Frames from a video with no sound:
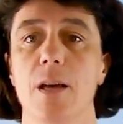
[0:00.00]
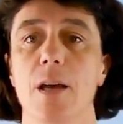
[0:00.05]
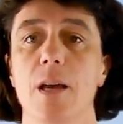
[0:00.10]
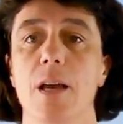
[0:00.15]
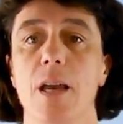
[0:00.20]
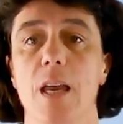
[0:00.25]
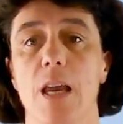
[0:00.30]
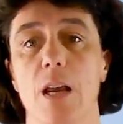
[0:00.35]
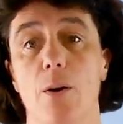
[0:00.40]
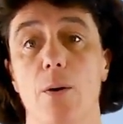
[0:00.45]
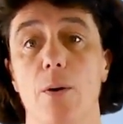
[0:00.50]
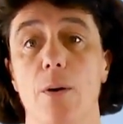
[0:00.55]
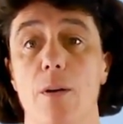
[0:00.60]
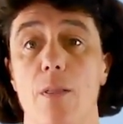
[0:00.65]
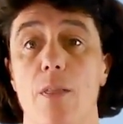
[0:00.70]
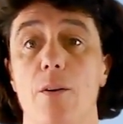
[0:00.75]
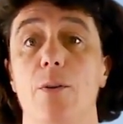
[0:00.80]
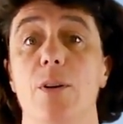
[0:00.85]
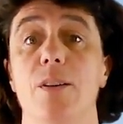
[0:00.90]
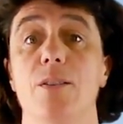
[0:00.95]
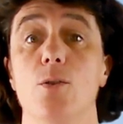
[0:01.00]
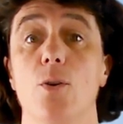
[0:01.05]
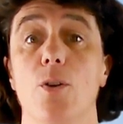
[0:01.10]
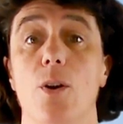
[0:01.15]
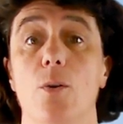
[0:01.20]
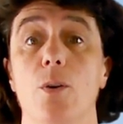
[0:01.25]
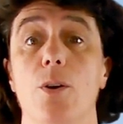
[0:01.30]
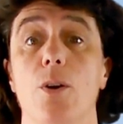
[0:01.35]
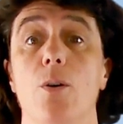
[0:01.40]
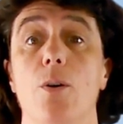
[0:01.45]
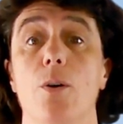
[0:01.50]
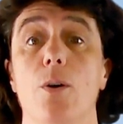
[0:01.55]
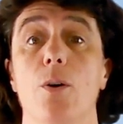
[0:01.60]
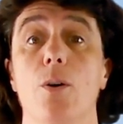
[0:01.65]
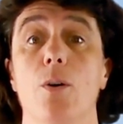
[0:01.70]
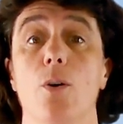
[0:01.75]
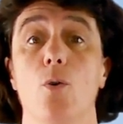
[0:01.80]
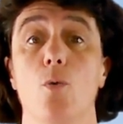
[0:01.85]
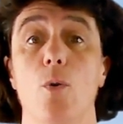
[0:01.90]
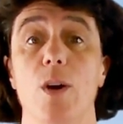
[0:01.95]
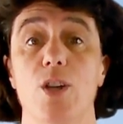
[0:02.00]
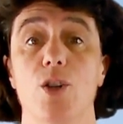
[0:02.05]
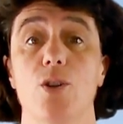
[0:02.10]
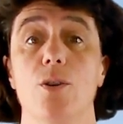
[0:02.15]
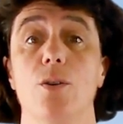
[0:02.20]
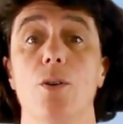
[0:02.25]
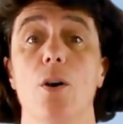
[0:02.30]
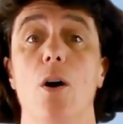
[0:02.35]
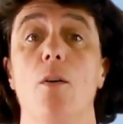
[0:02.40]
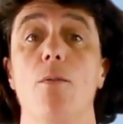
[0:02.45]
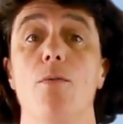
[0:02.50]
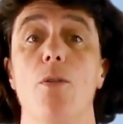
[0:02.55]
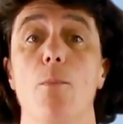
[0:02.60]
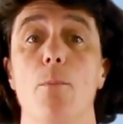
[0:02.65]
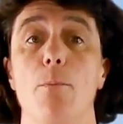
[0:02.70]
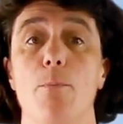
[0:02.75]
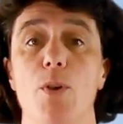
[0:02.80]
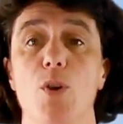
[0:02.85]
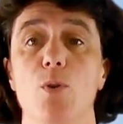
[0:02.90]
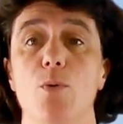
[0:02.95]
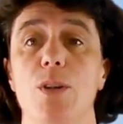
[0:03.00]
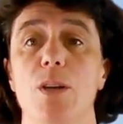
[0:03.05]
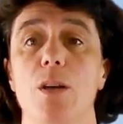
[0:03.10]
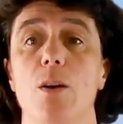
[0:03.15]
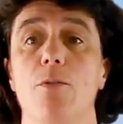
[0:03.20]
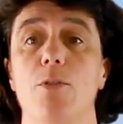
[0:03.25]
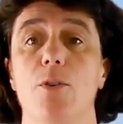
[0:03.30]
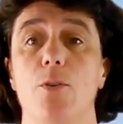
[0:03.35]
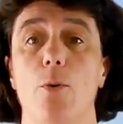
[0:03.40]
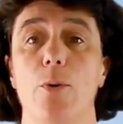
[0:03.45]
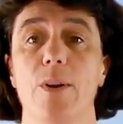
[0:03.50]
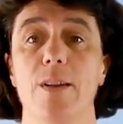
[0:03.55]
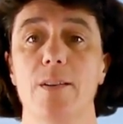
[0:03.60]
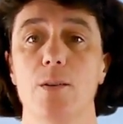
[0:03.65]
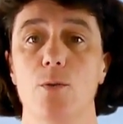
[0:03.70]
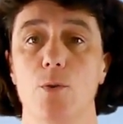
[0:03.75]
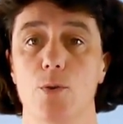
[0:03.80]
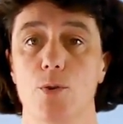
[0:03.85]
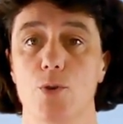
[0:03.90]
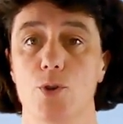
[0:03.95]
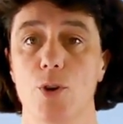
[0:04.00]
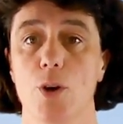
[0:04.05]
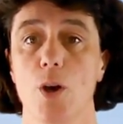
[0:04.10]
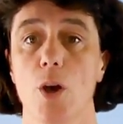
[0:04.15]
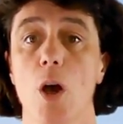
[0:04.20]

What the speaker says: Here, there is no longer a question of the beauty of the research,